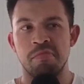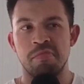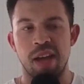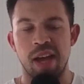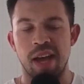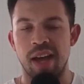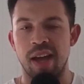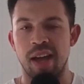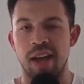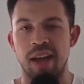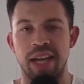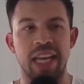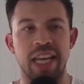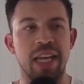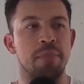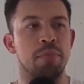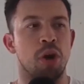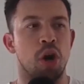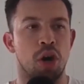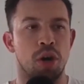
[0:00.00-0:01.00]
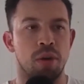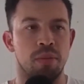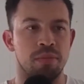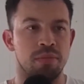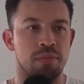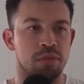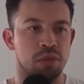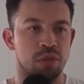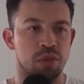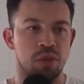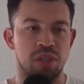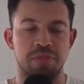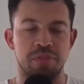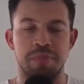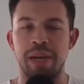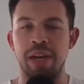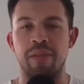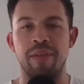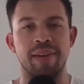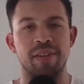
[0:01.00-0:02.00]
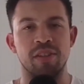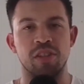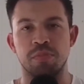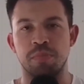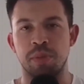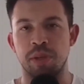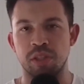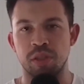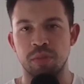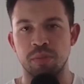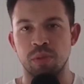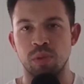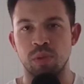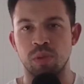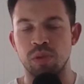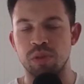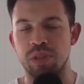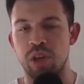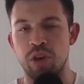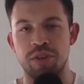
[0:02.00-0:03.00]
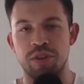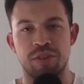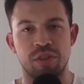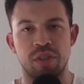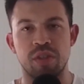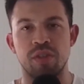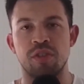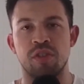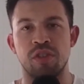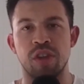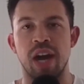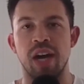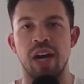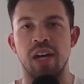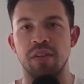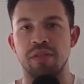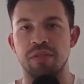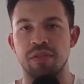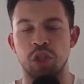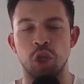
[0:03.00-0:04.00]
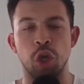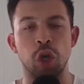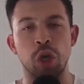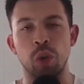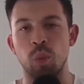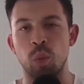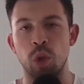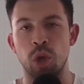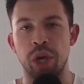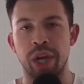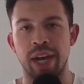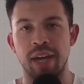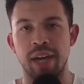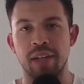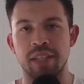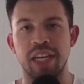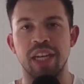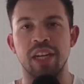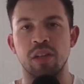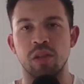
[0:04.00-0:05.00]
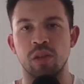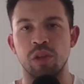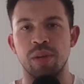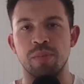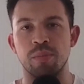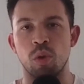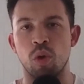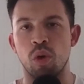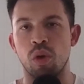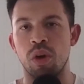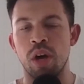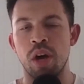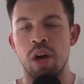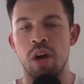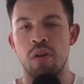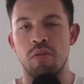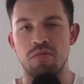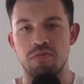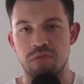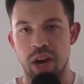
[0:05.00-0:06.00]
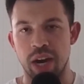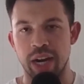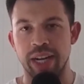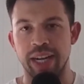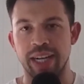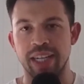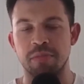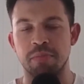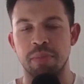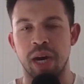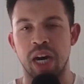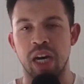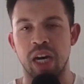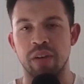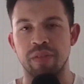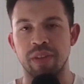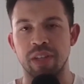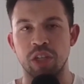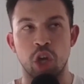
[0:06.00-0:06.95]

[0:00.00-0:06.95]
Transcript: EMOMs or as many rounds as possible, or those style of circuit workouts, and including more running as part of it.